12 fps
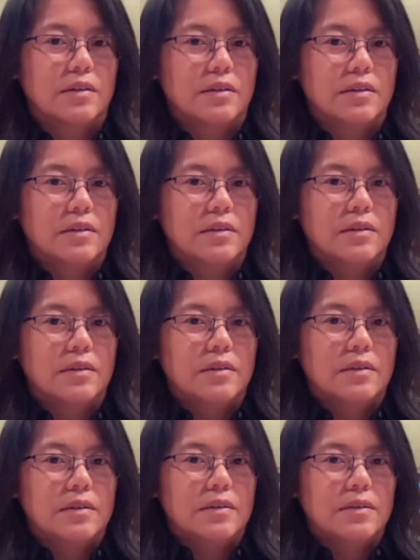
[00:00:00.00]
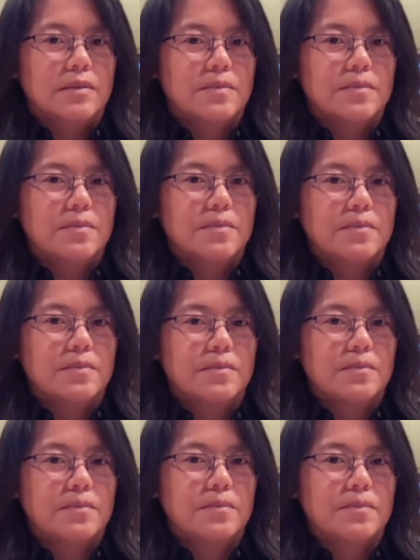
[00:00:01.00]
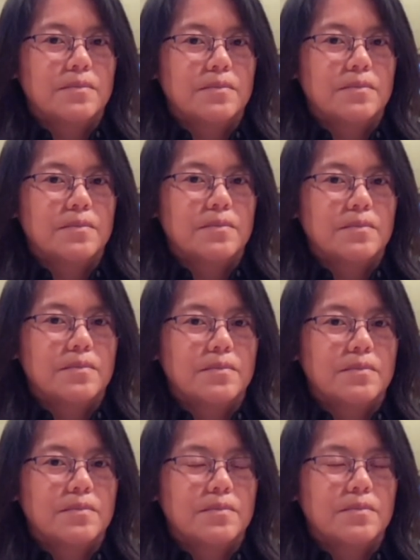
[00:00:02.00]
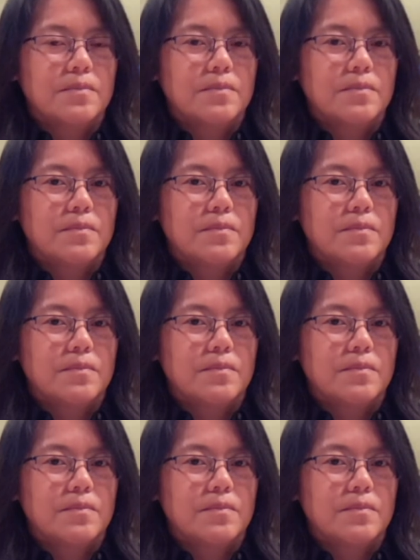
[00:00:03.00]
(no one is talking)